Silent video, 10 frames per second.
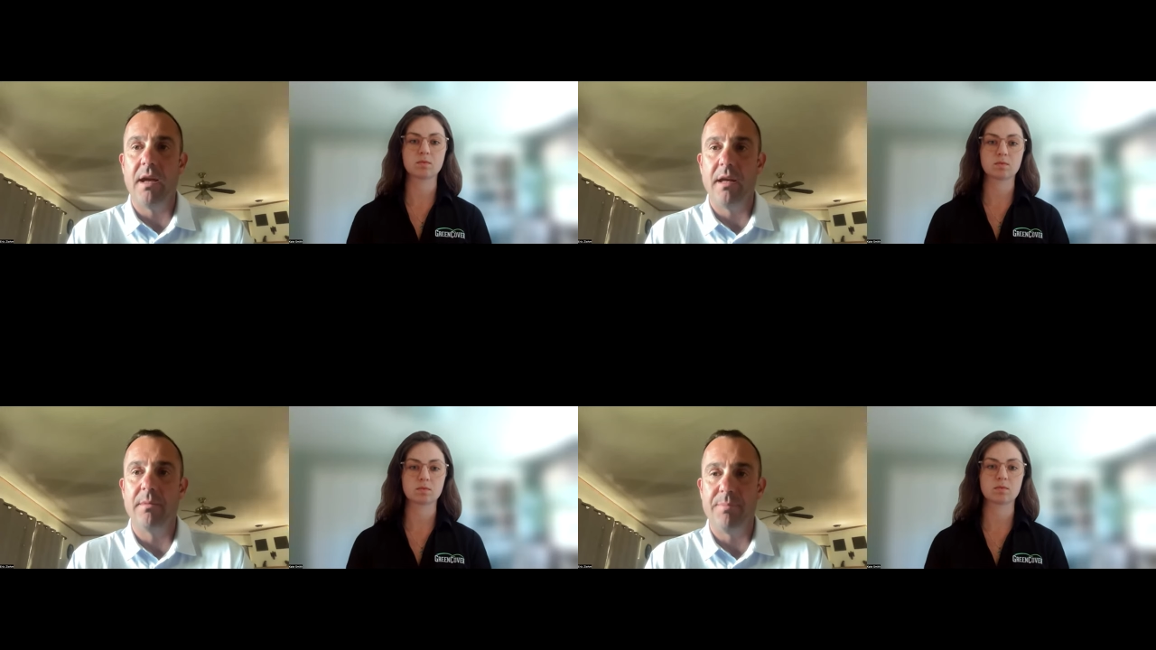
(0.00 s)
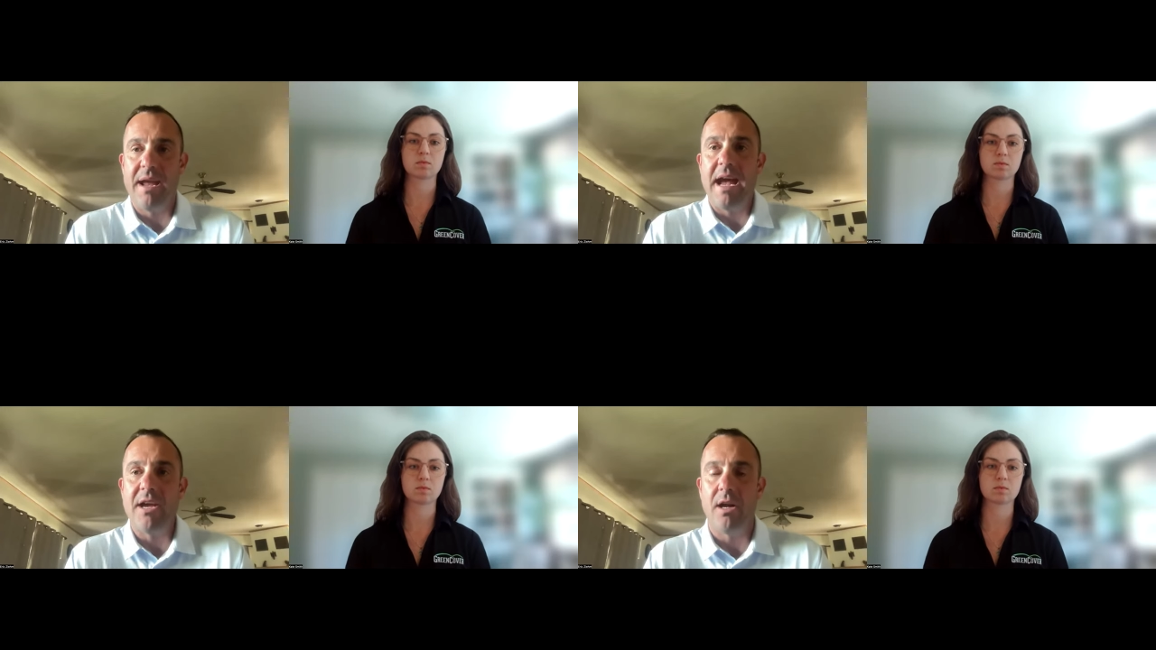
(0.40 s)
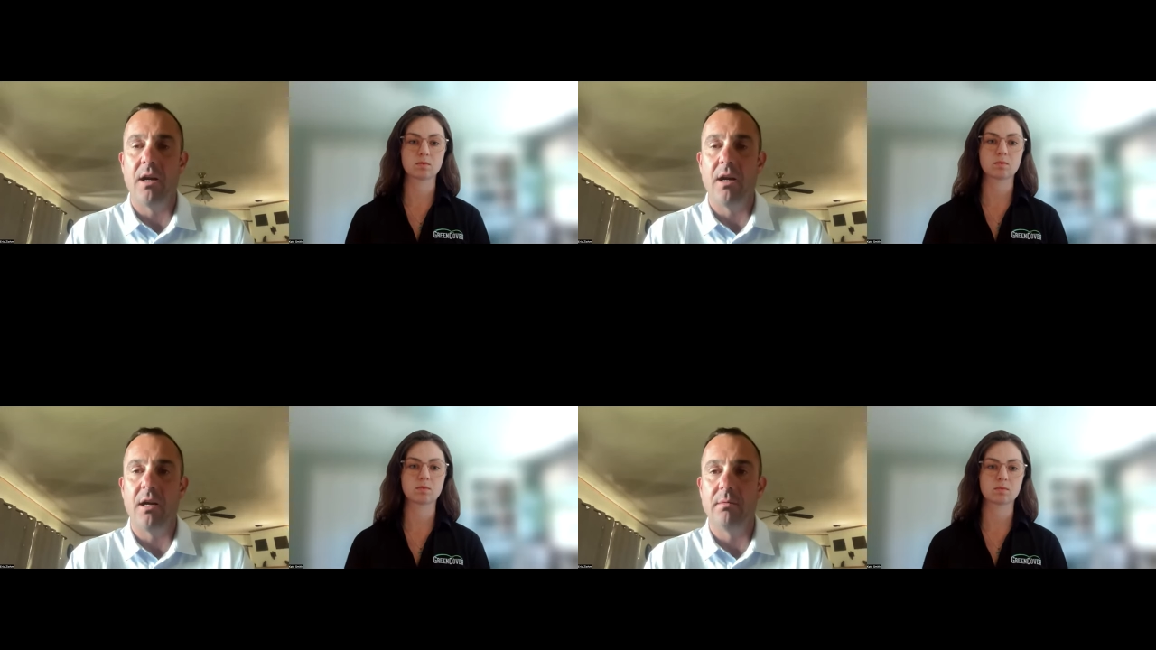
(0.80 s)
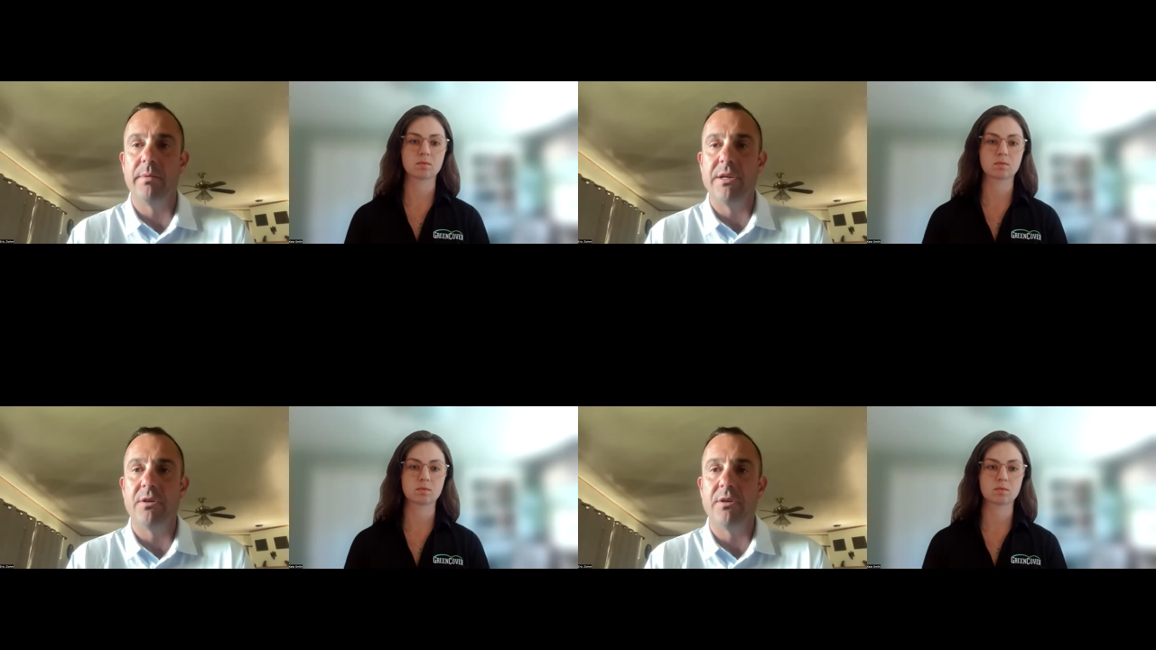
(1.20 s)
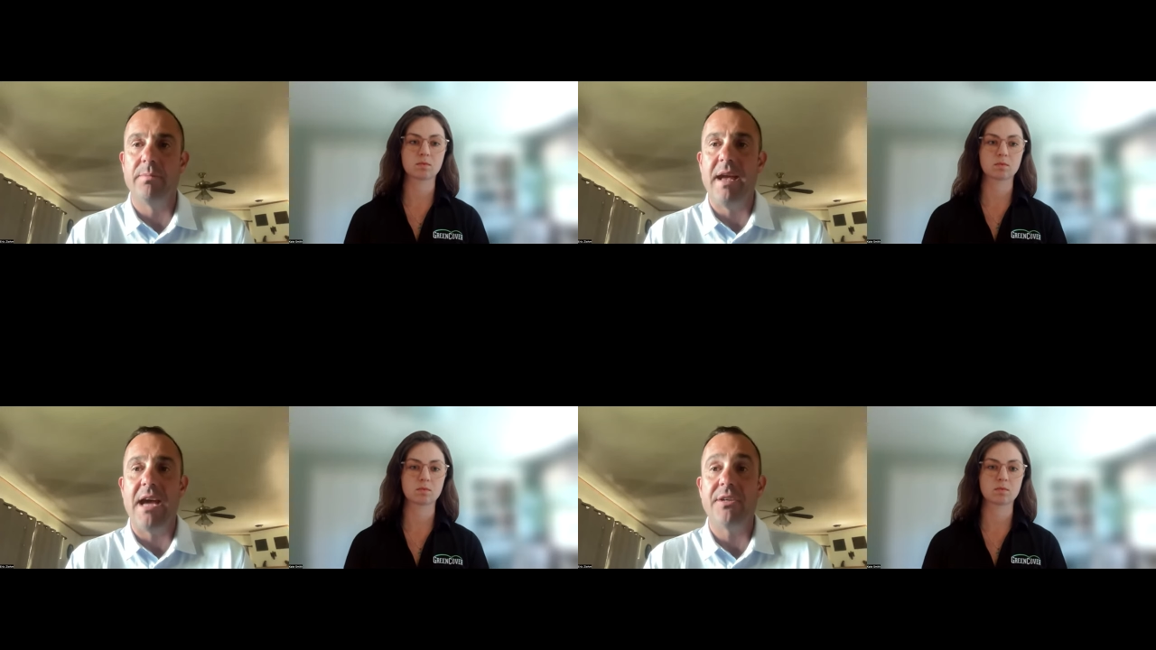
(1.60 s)
Speaker 1: uh, pat our original
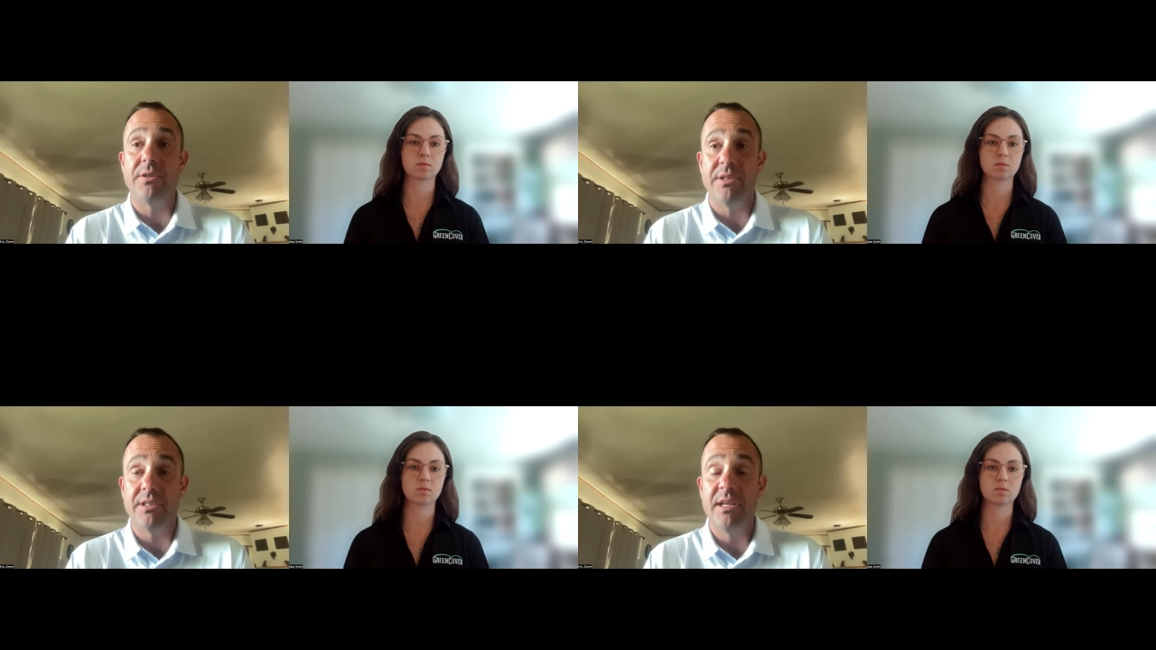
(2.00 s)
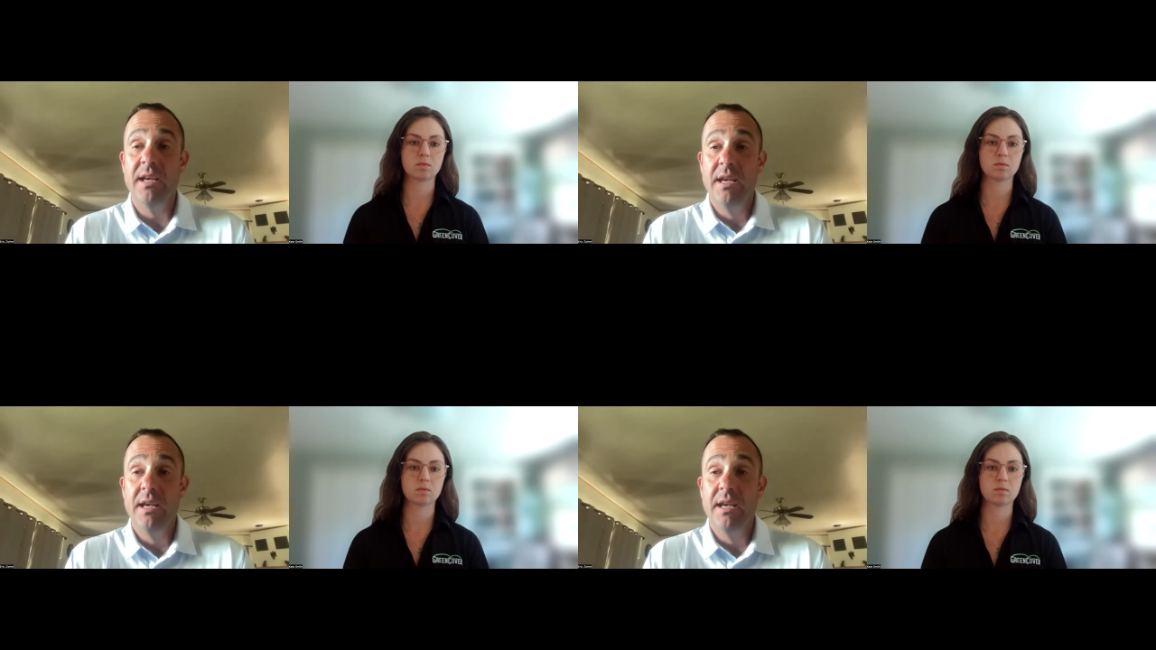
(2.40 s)
pastures is